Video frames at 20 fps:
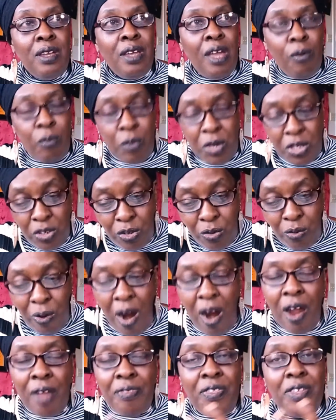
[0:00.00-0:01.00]
And when you
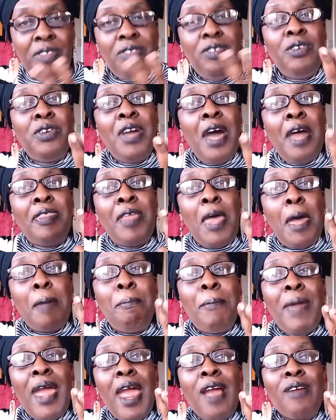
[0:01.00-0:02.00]
are, then you got
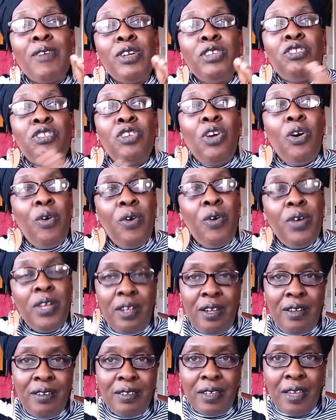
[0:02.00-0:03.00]
that marriage
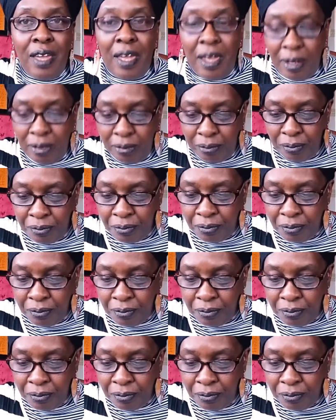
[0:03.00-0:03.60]
going, okay?